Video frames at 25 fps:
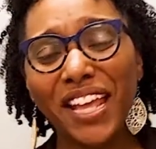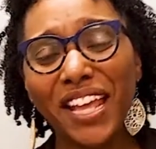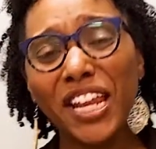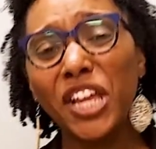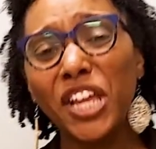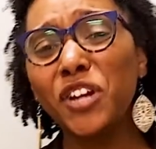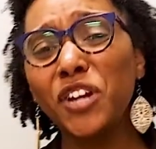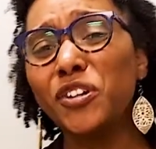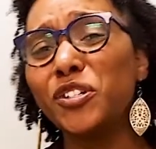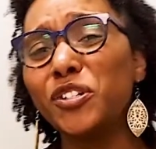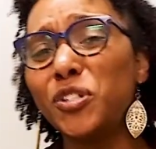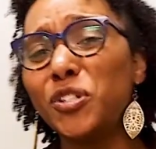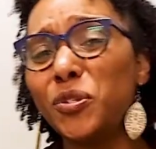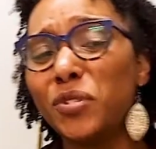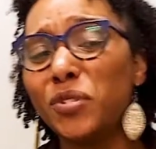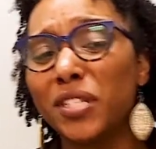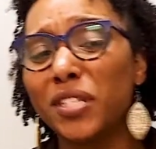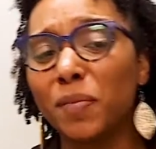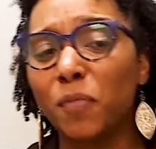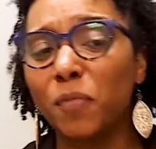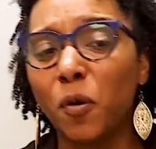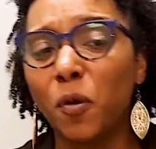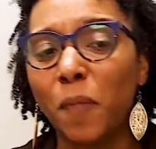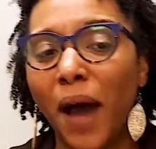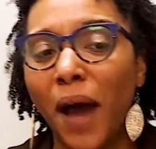And here are two
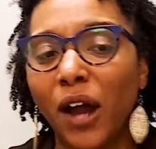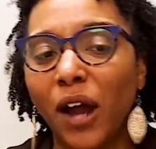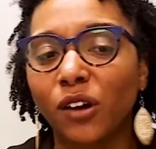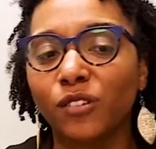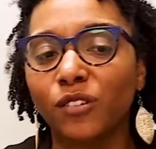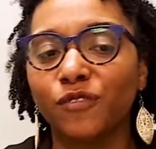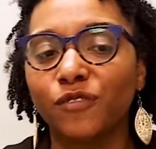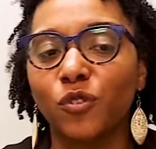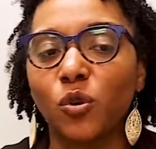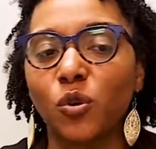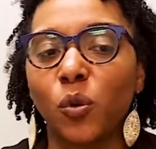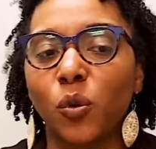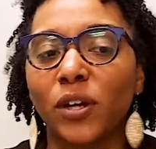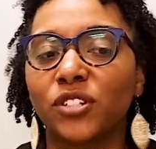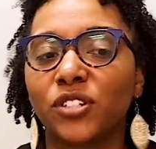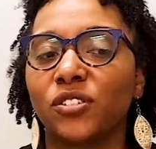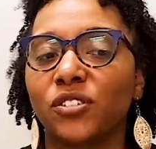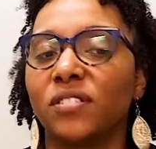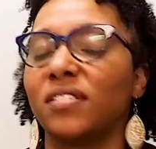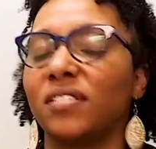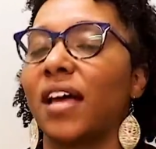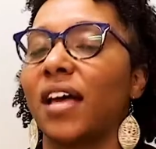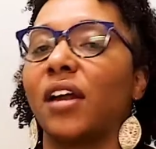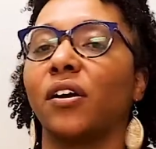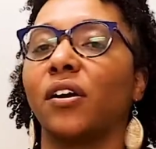simple, powerful
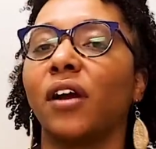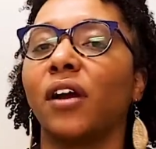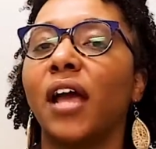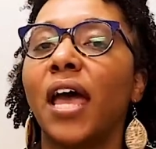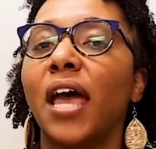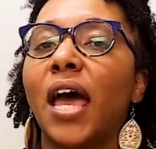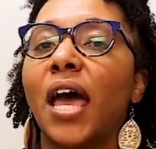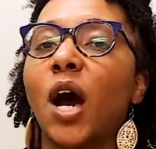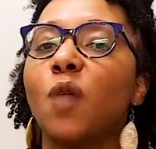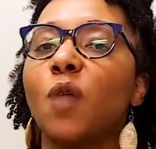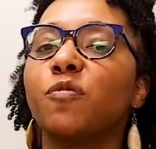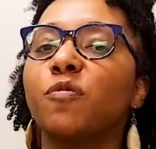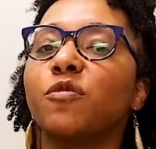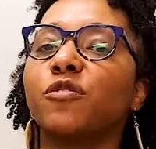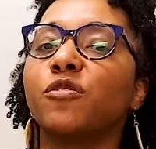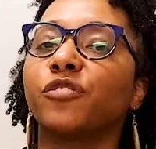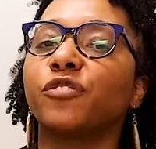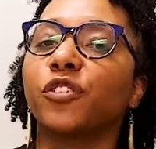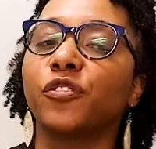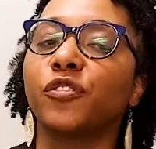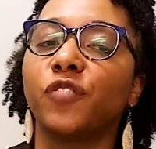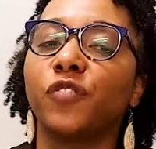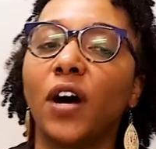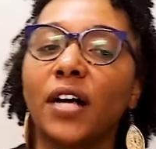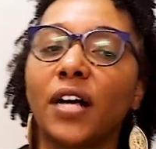questions that are helpful
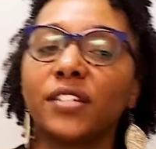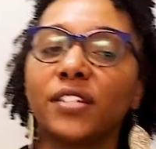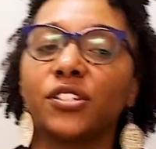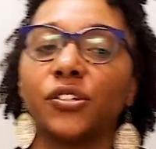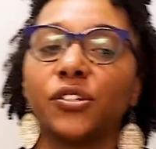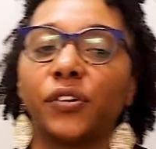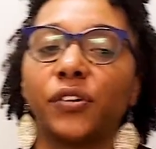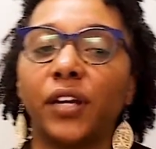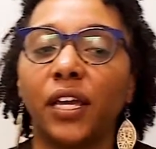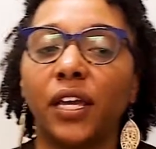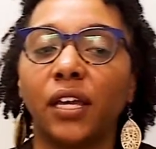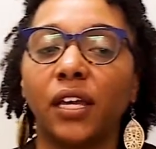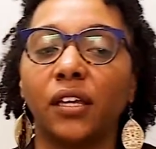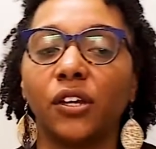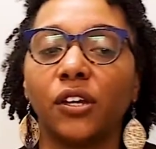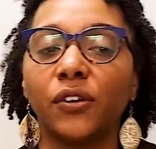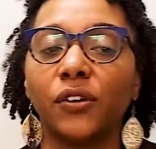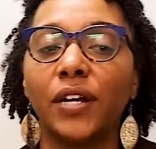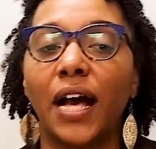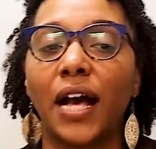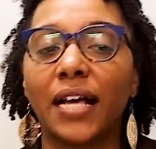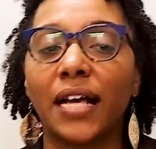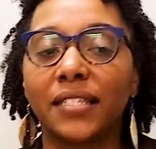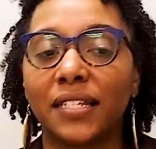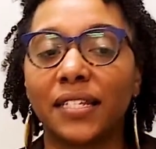for fostering
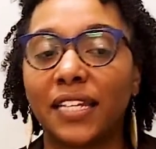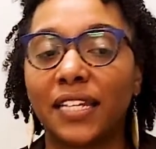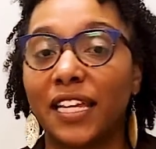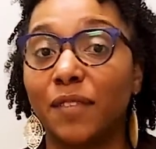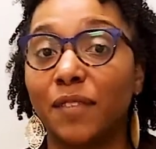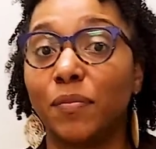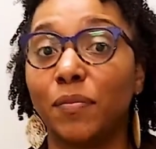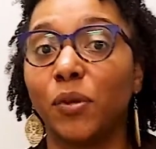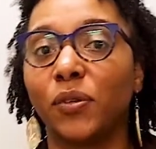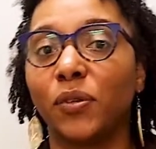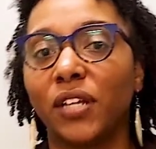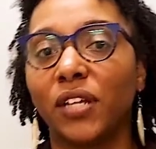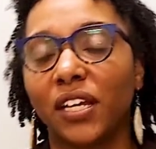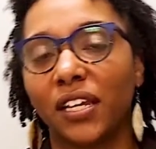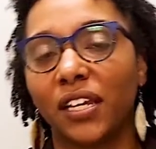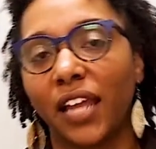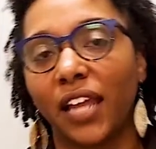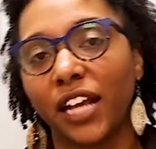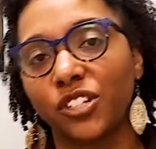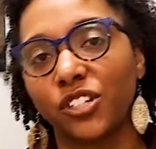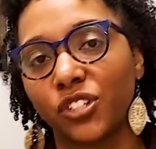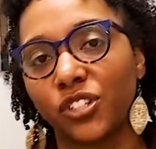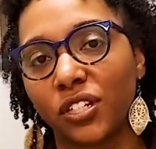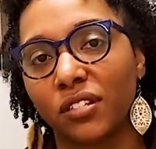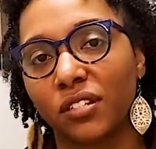curiosity and building
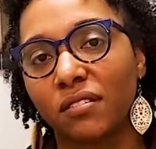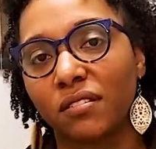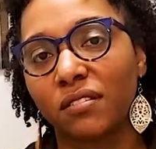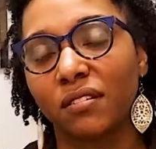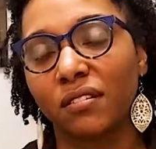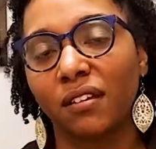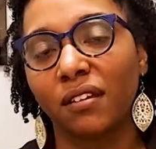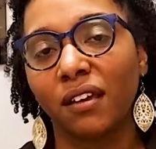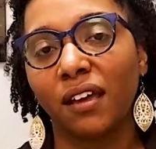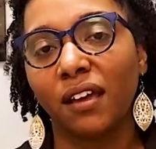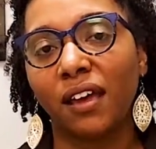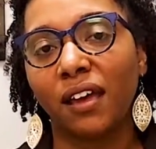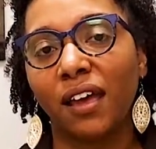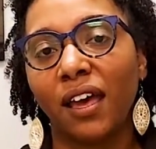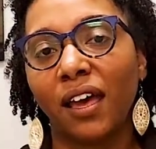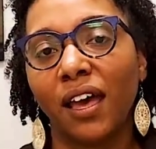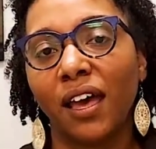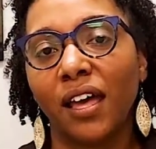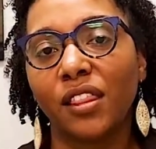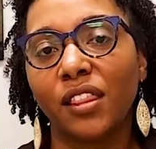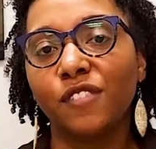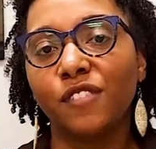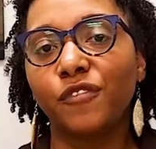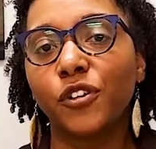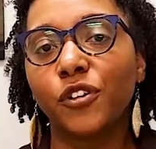connections.
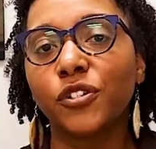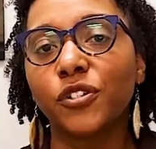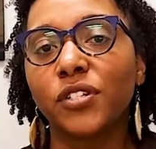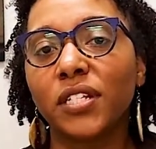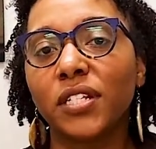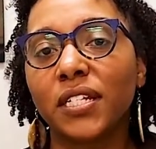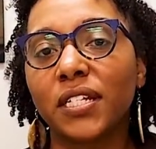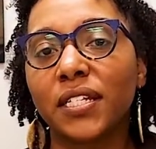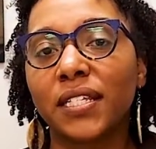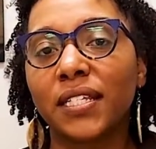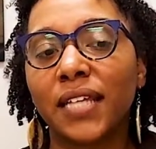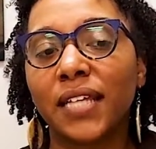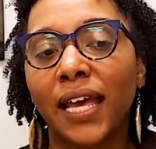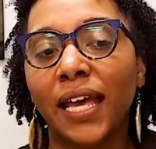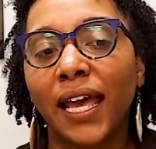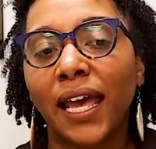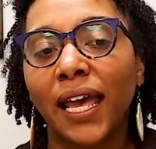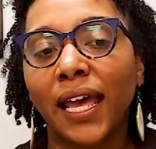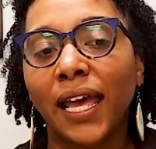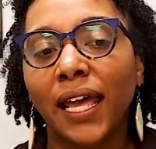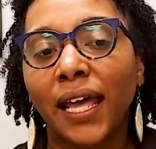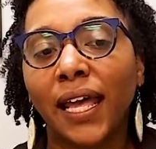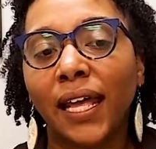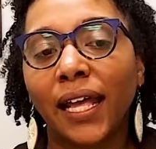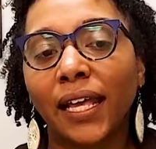The first is,
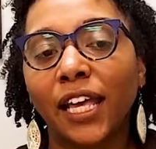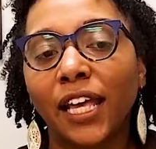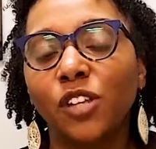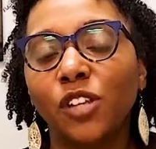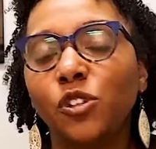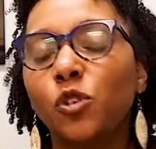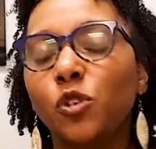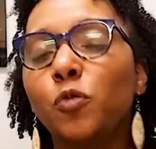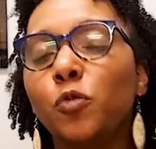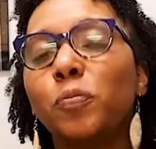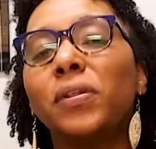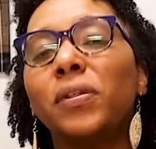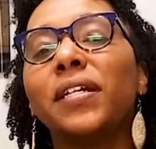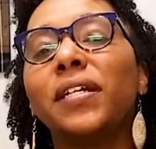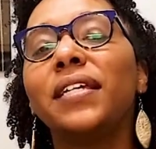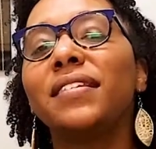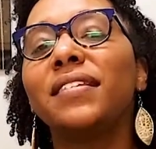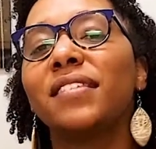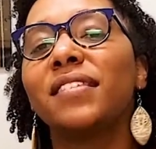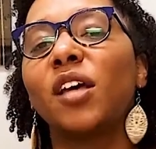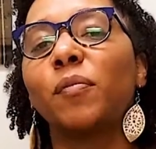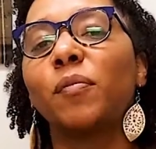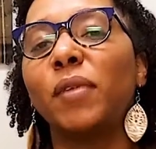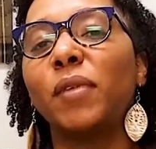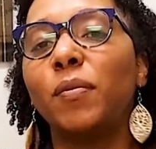can you
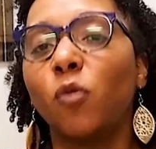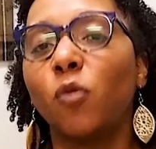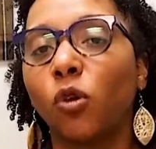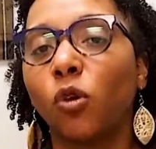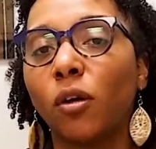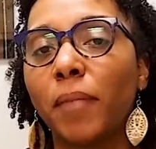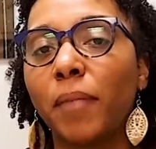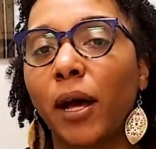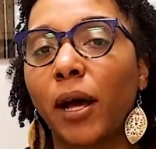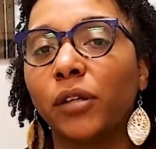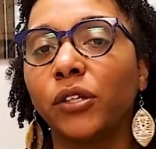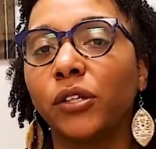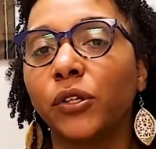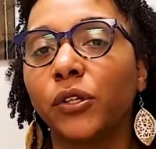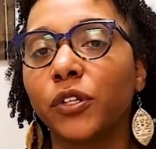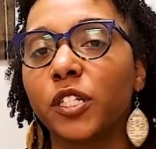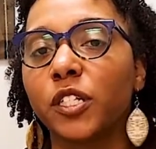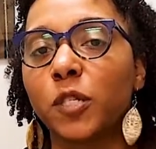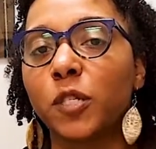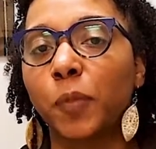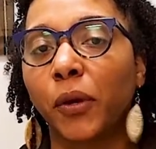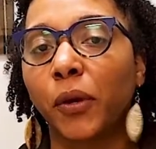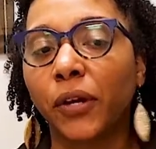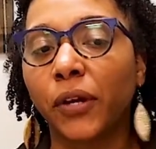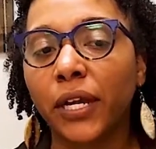please tell me more about your
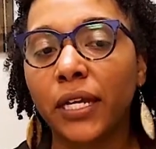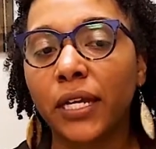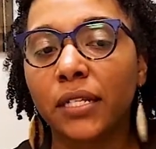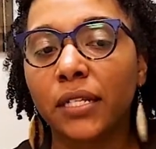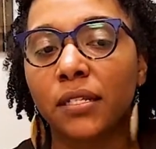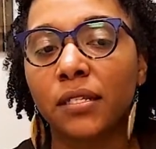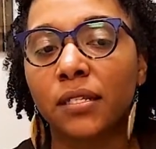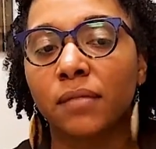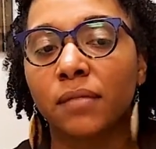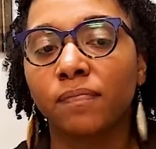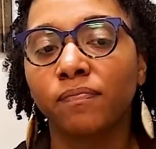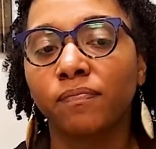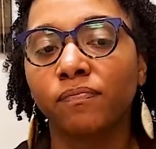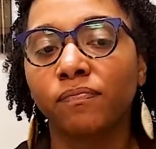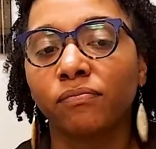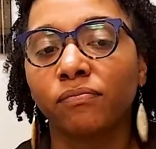experience?